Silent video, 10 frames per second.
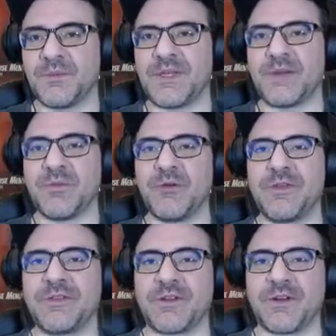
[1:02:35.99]
But yeah,
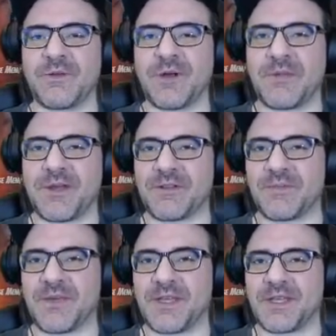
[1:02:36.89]
movies are one of my other
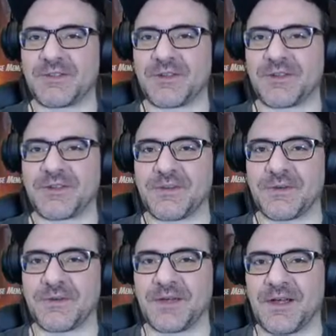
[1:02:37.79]
big interests, so
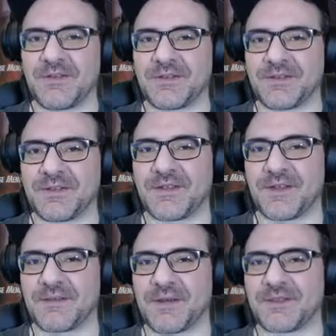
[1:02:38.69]
we often
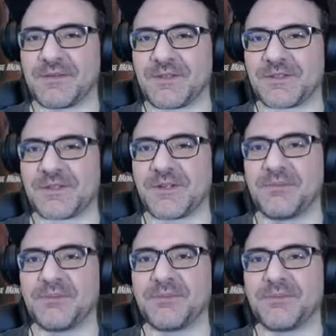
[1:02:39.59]
talk about them on the
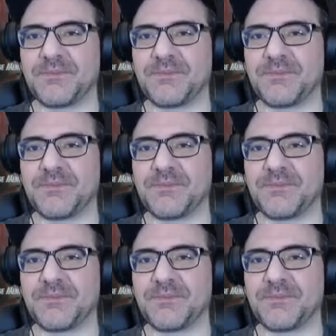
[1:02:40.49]
stream.